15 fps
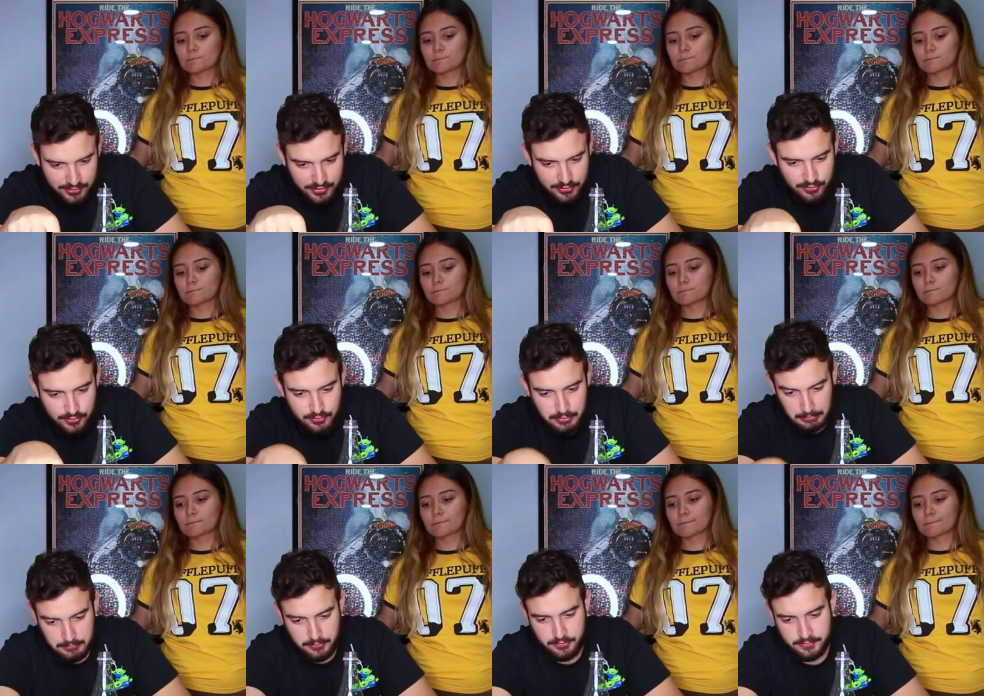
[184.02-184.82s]
Speaker 1: do you
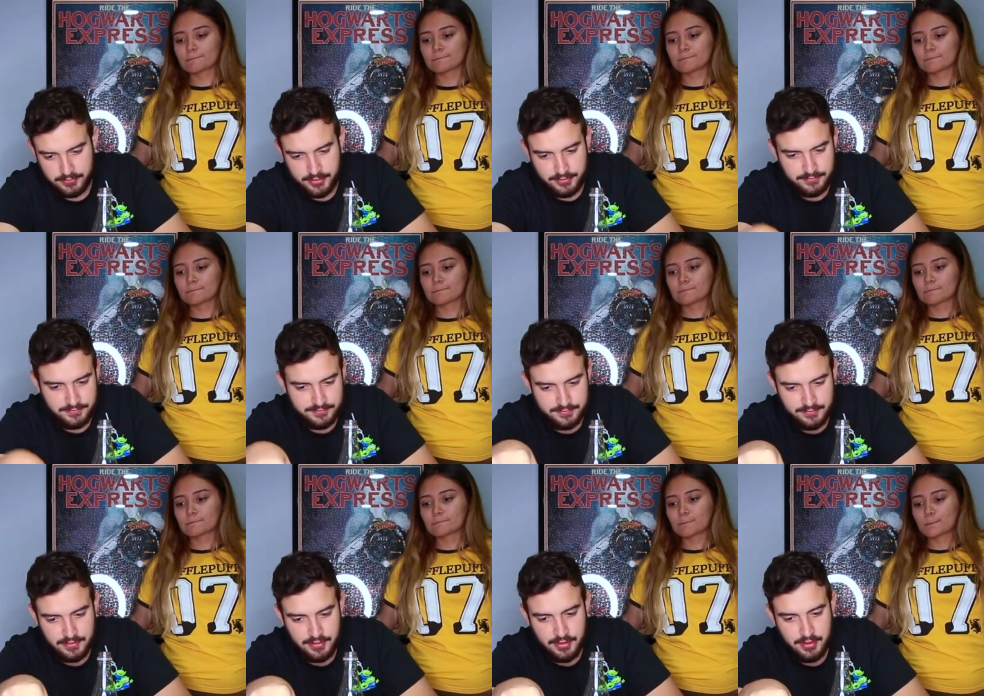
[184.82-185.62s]
oh good.
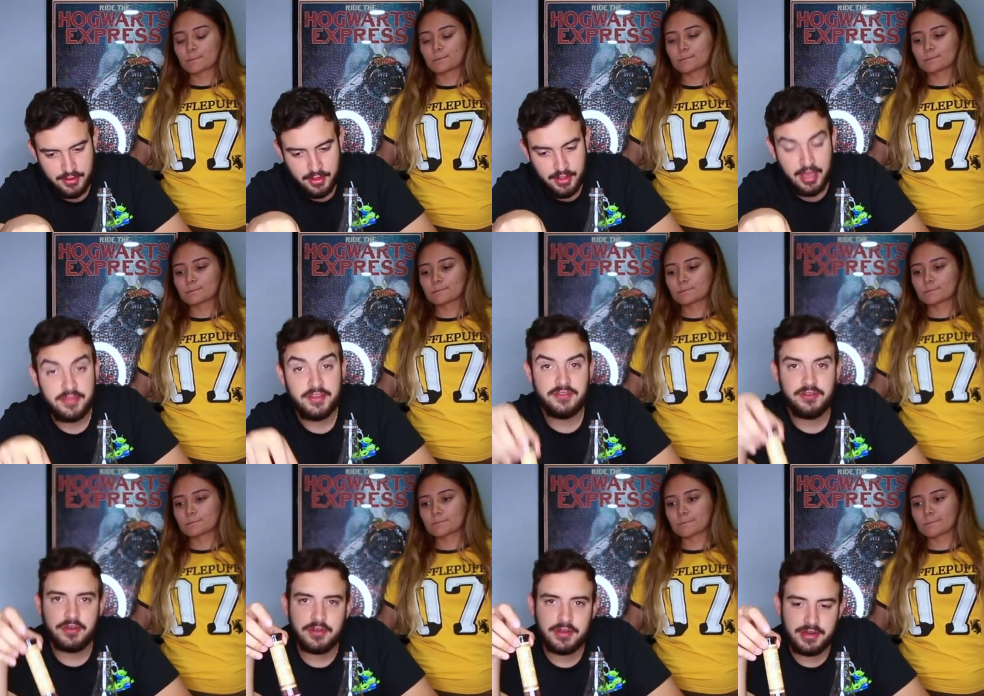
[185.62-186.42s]
And these
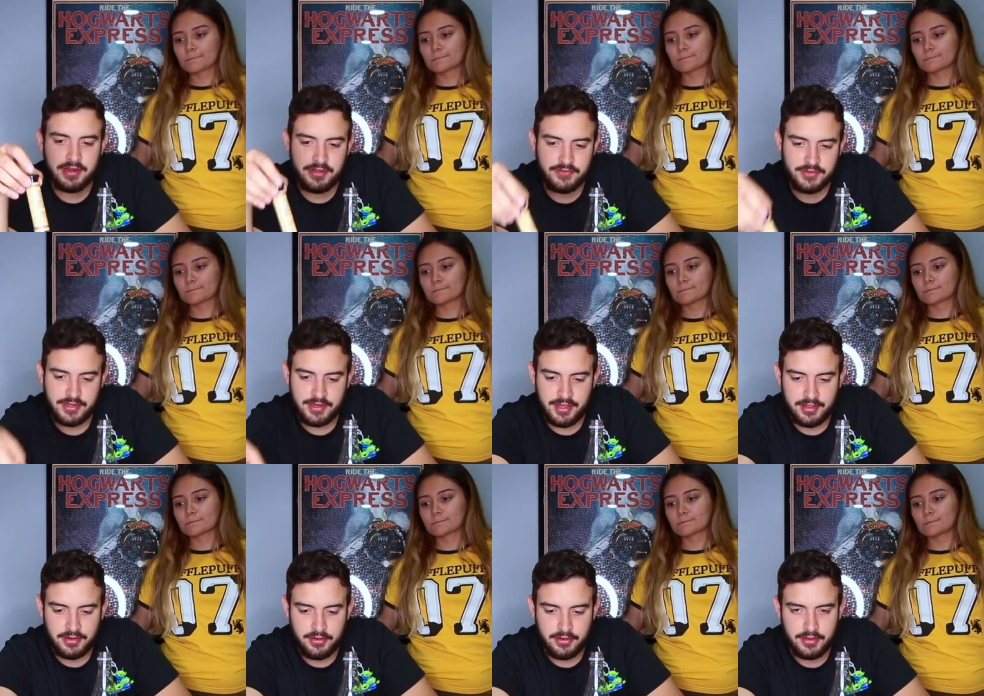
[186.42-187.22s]
are legit
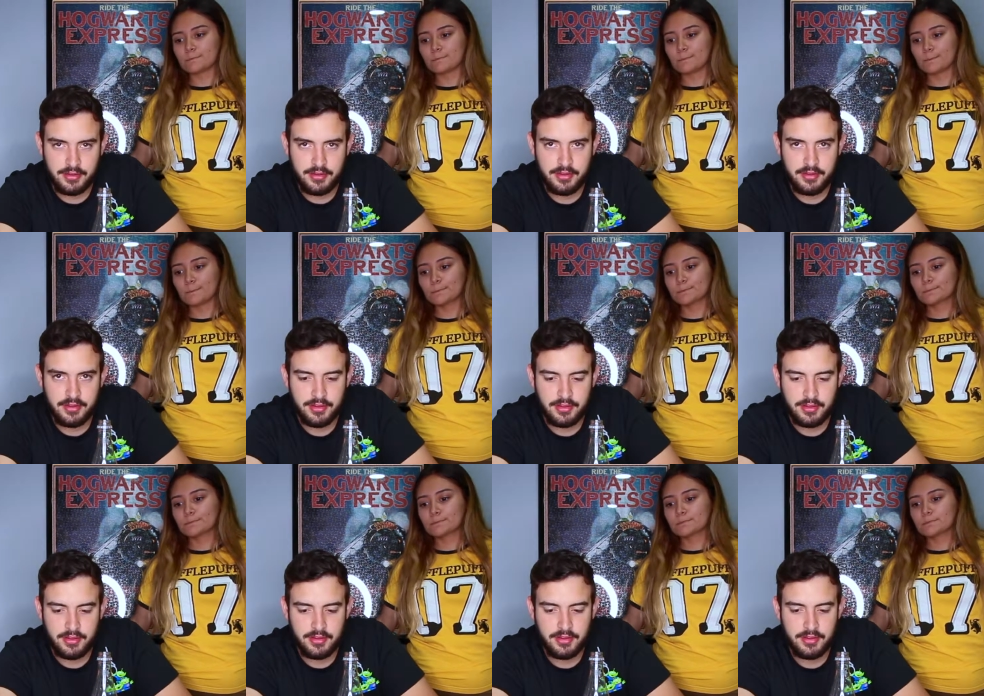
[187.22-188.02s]
like look.
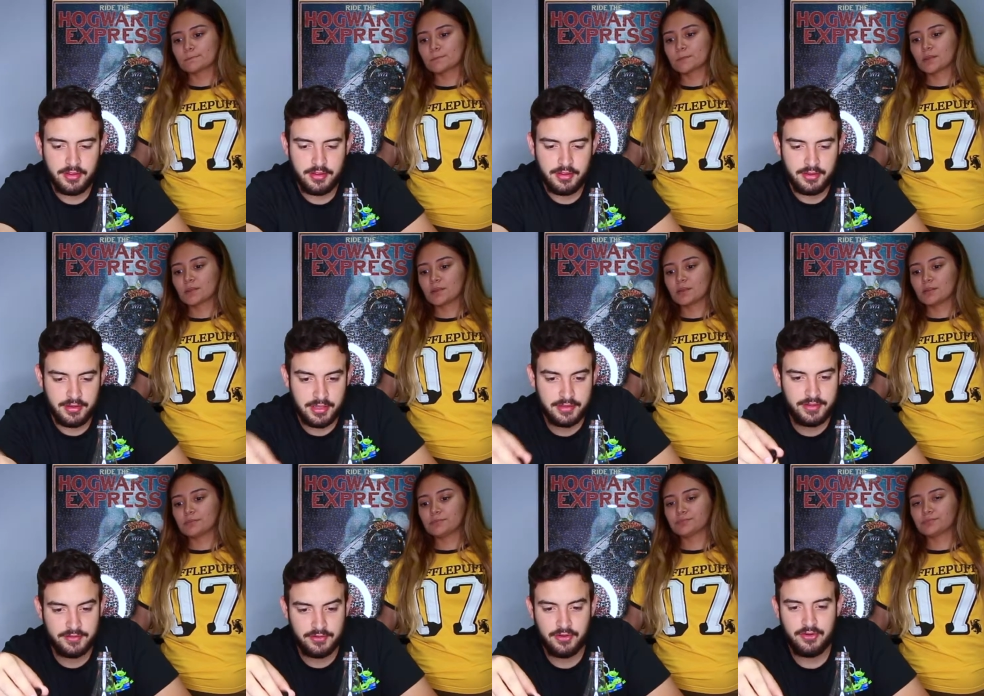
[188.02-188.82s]
Like
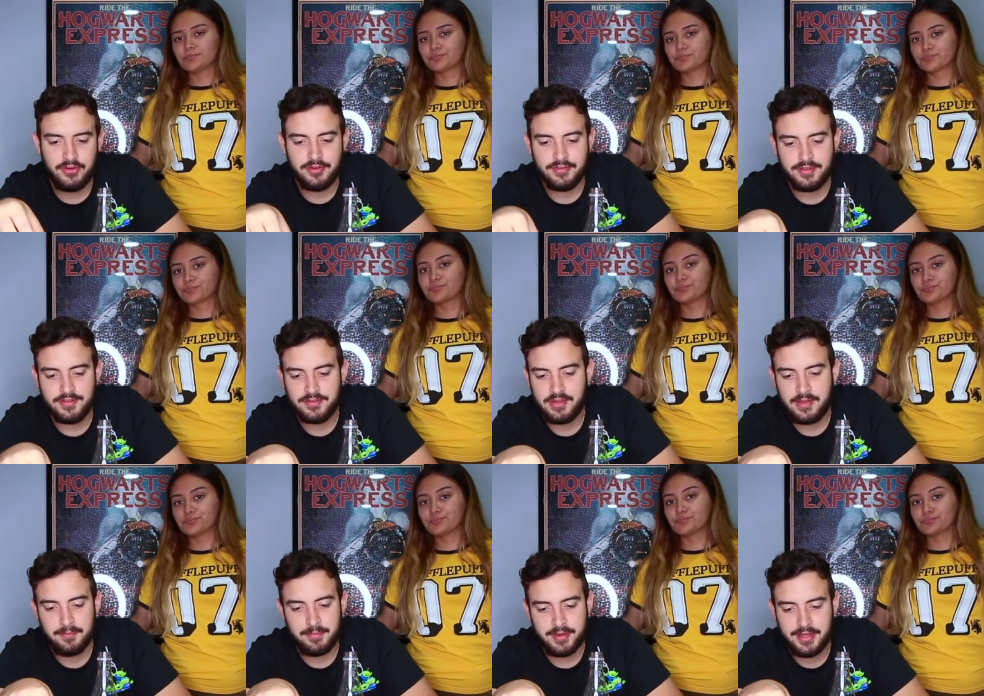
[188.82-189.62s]
these are hard. These are
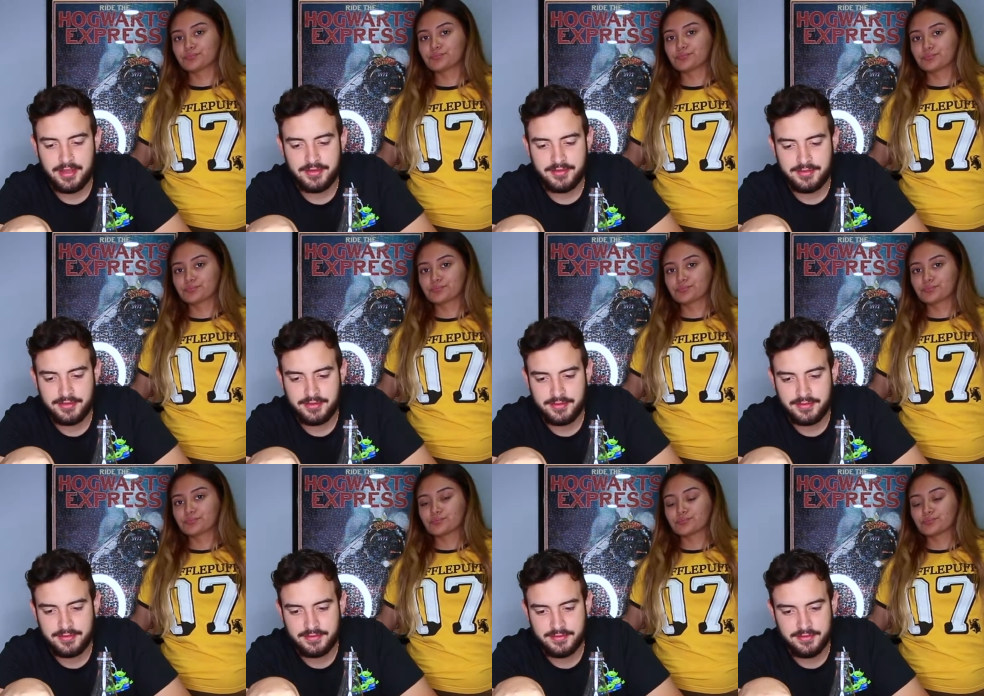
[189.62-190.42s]
not
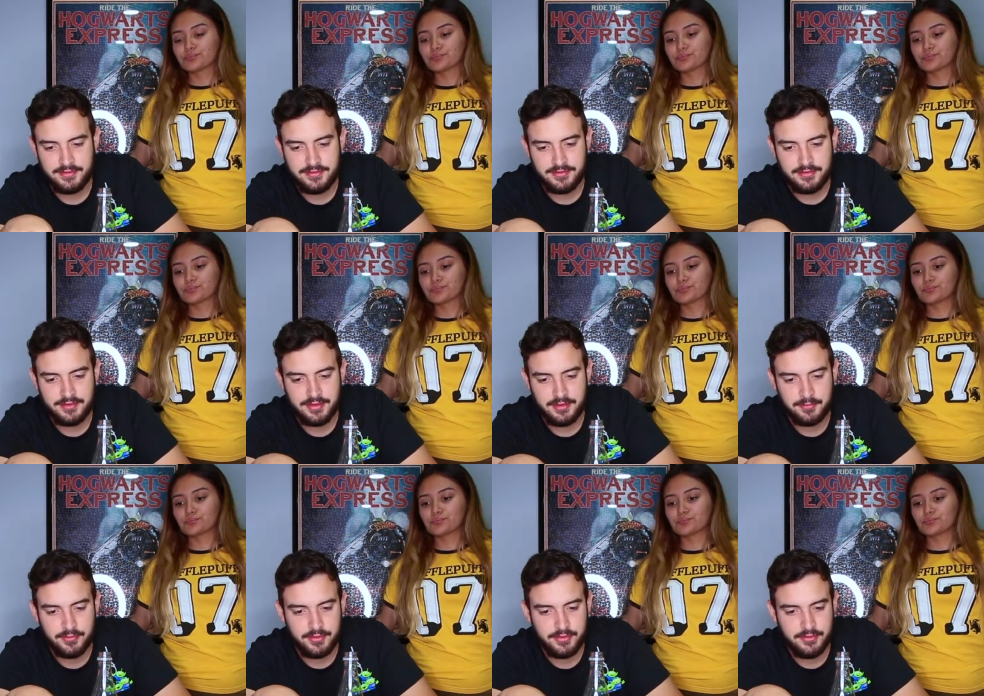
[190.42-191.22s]
plastics. These are
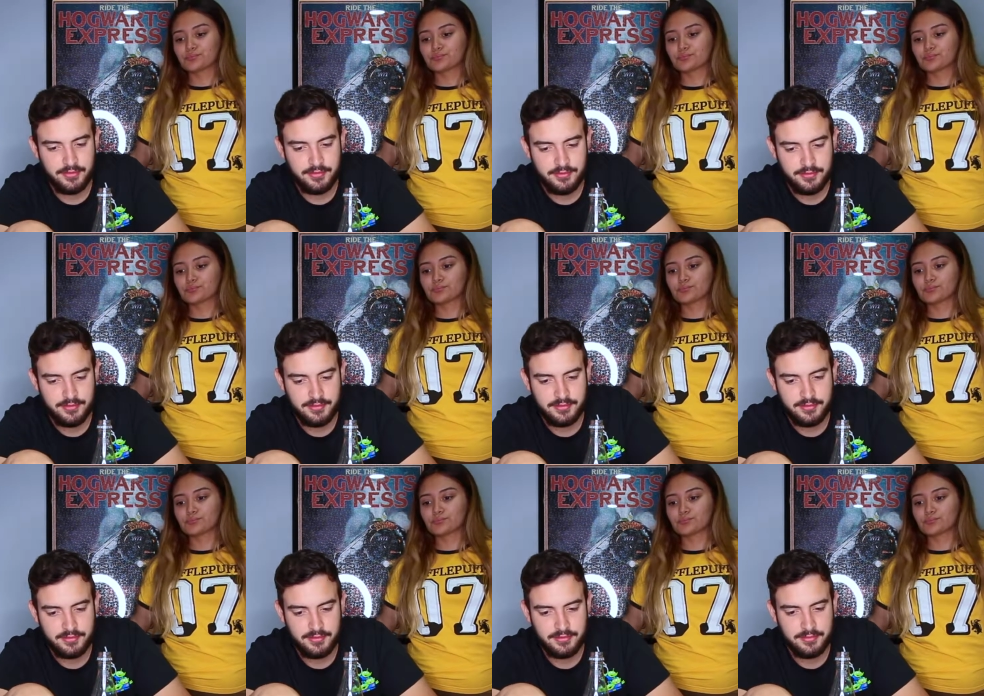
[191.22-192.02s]
like pretty good.
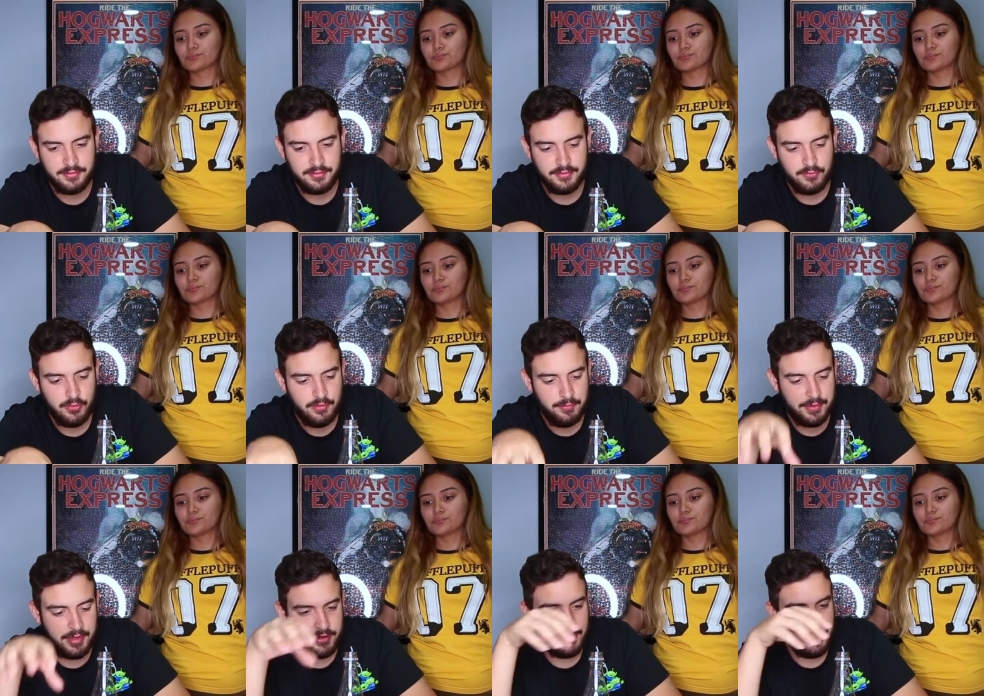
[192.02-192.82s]
Well
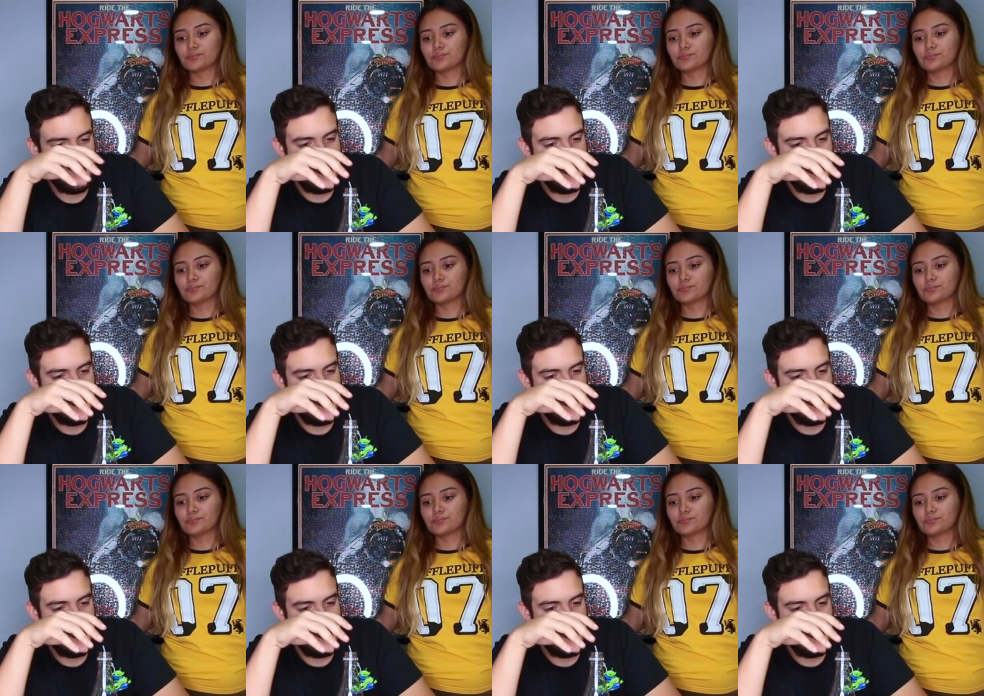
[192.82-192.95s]
made.